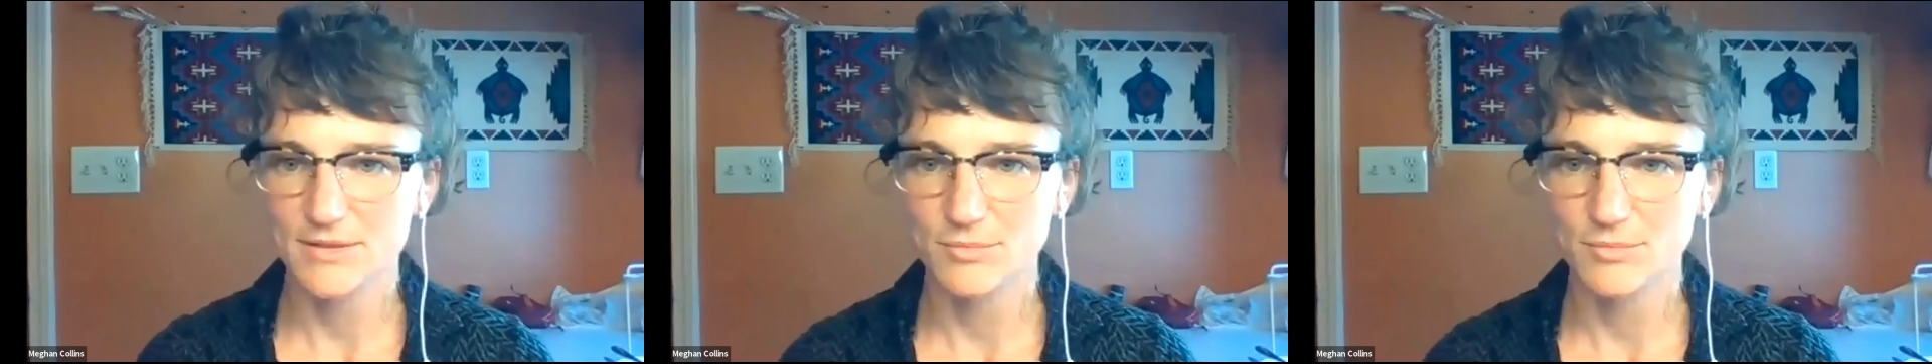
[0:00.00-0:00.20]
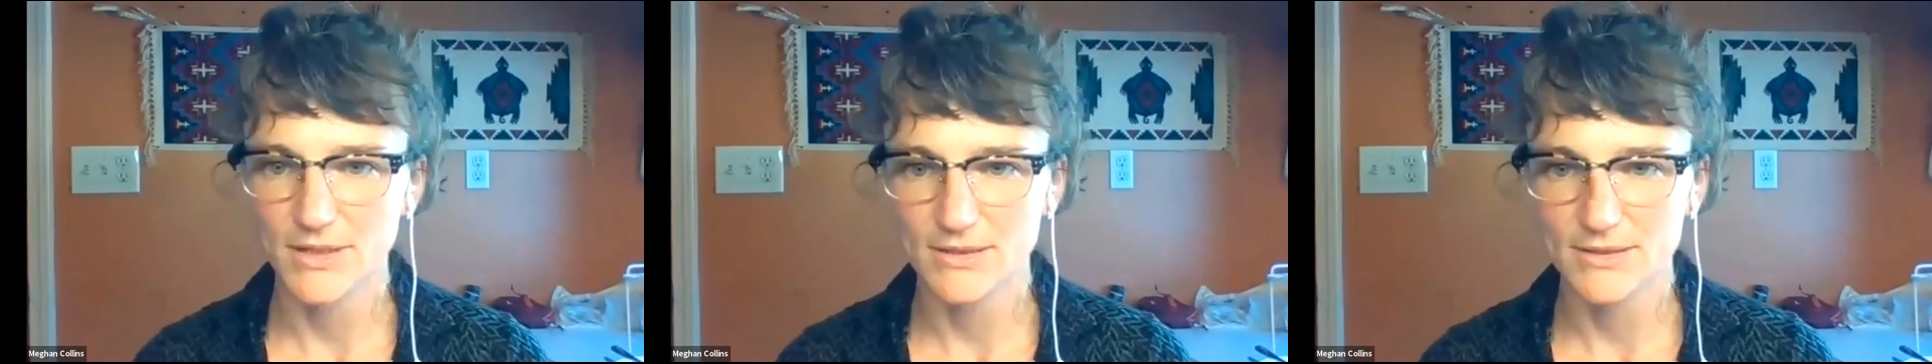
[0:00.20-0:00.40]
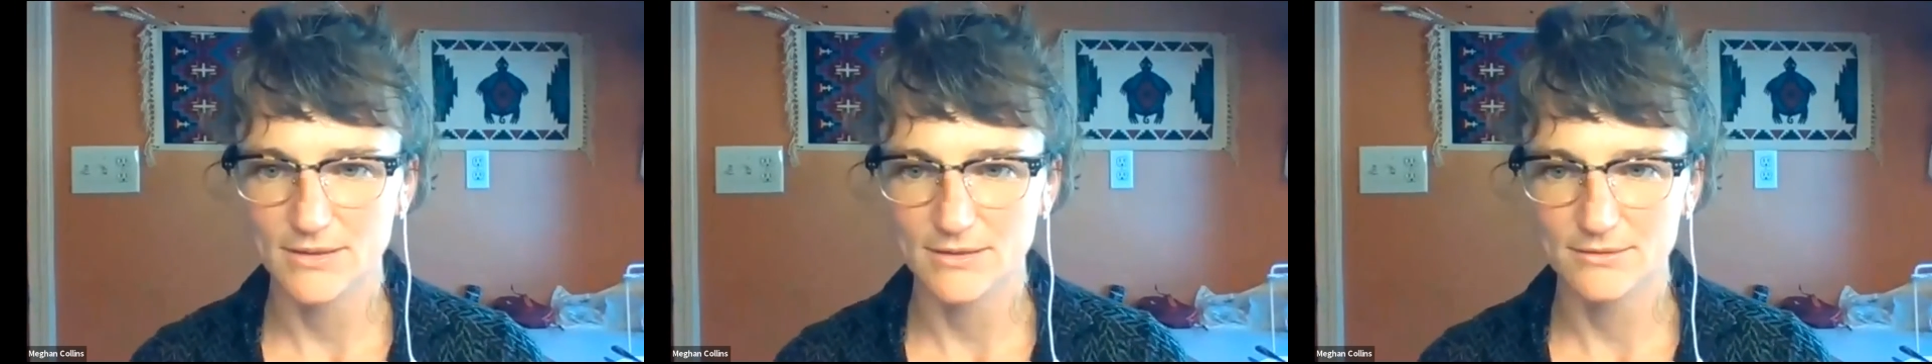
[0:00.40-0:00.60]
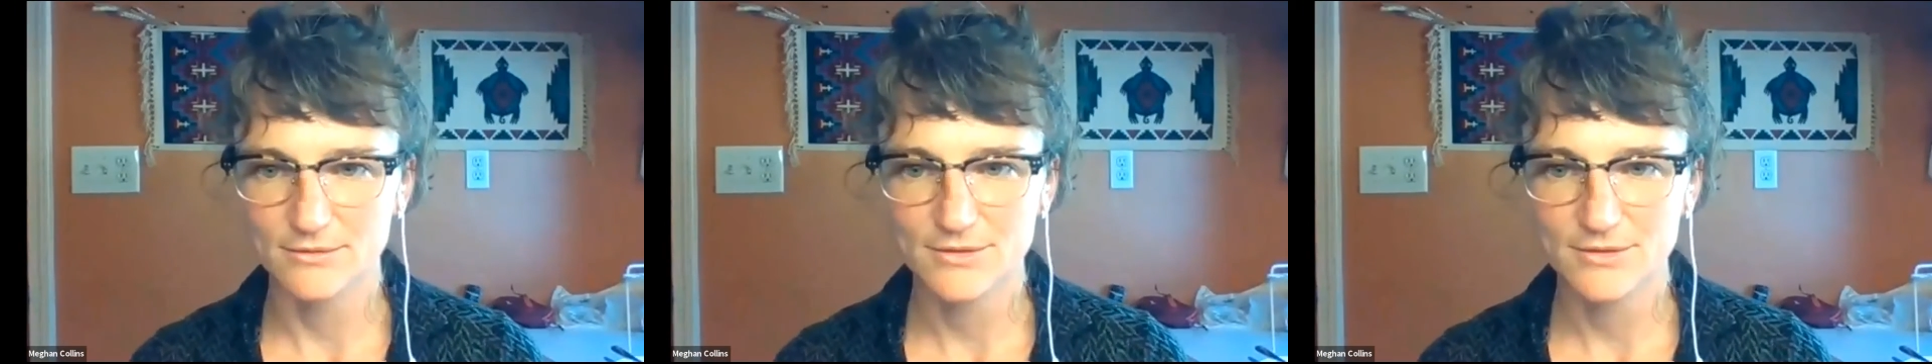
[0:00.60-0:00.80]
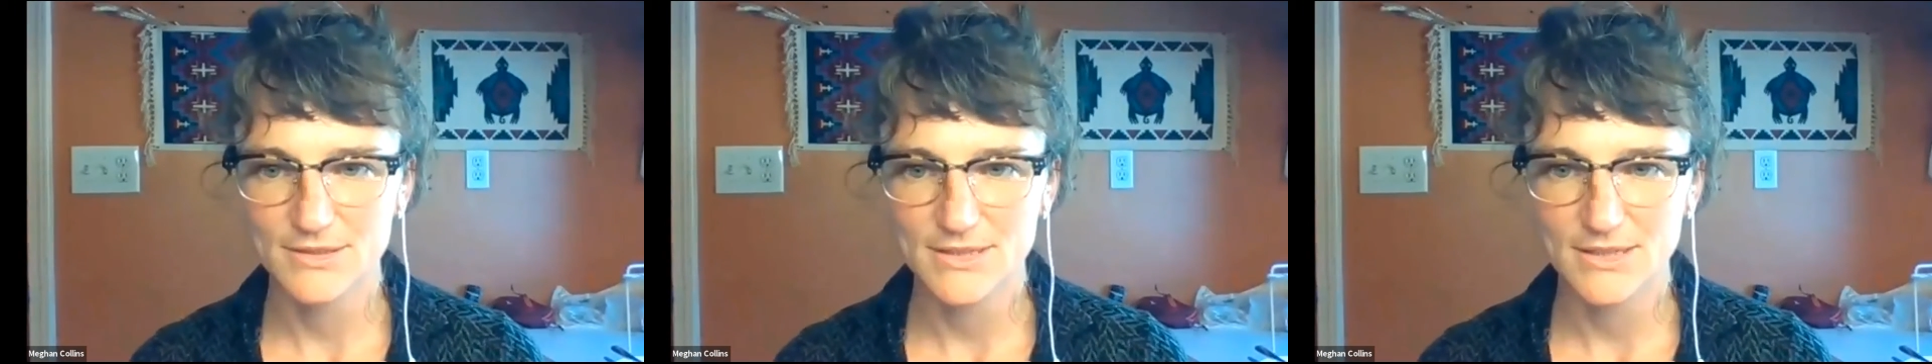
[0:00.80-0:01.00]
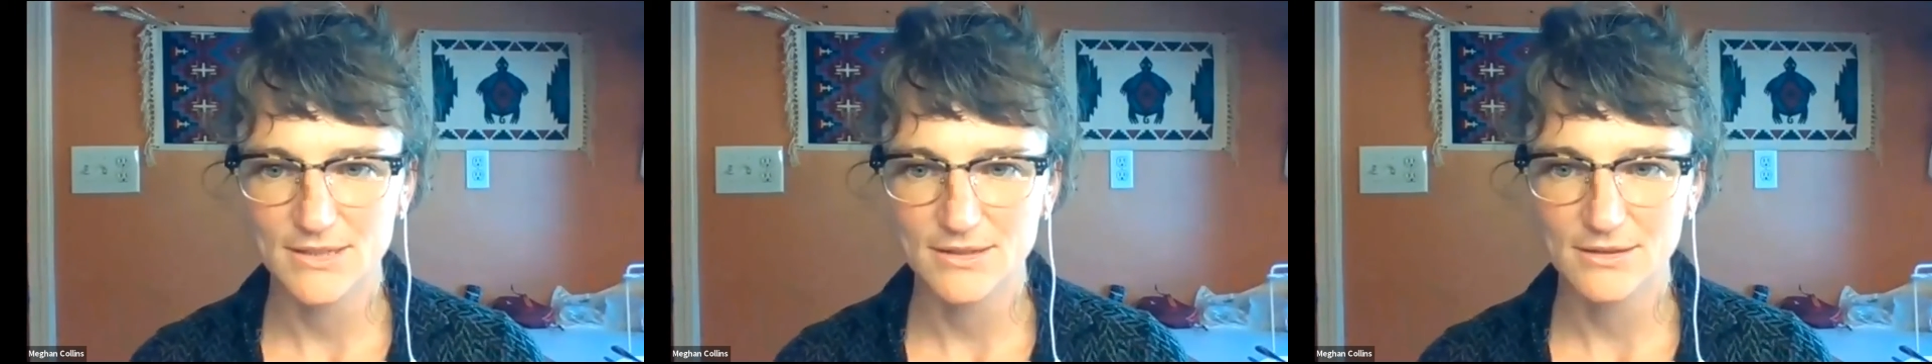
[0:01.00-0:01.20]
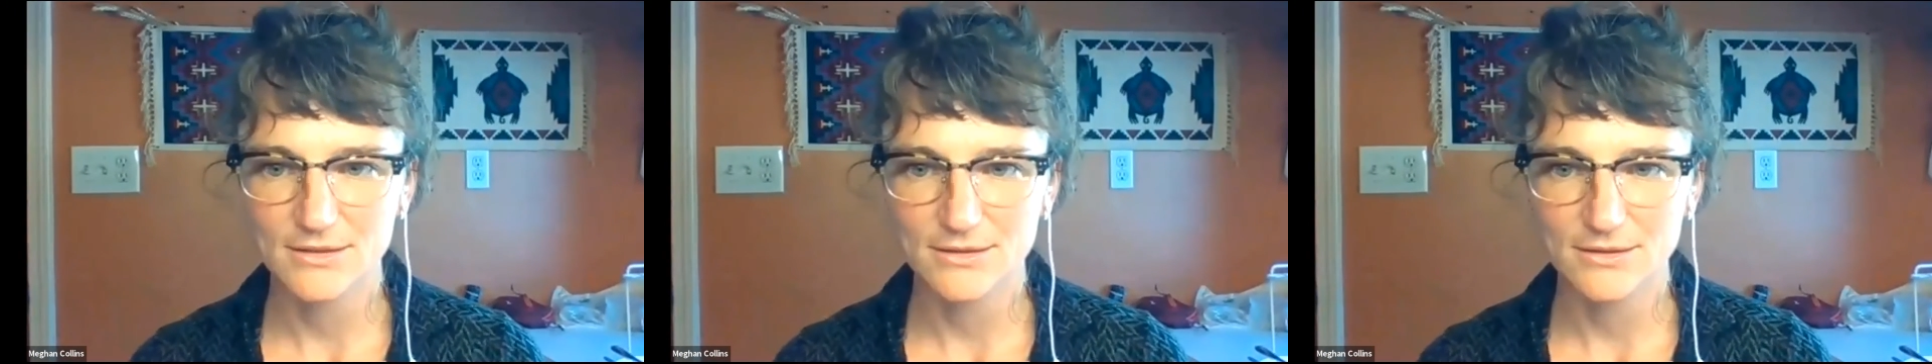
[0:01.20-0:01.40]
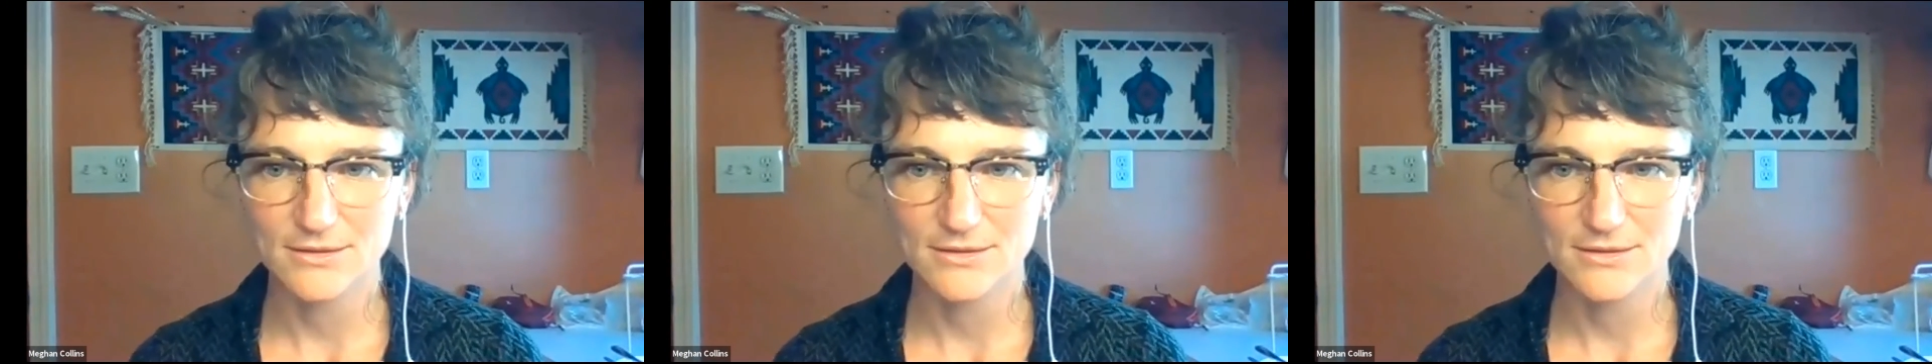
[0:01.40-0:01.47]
to break down, Christina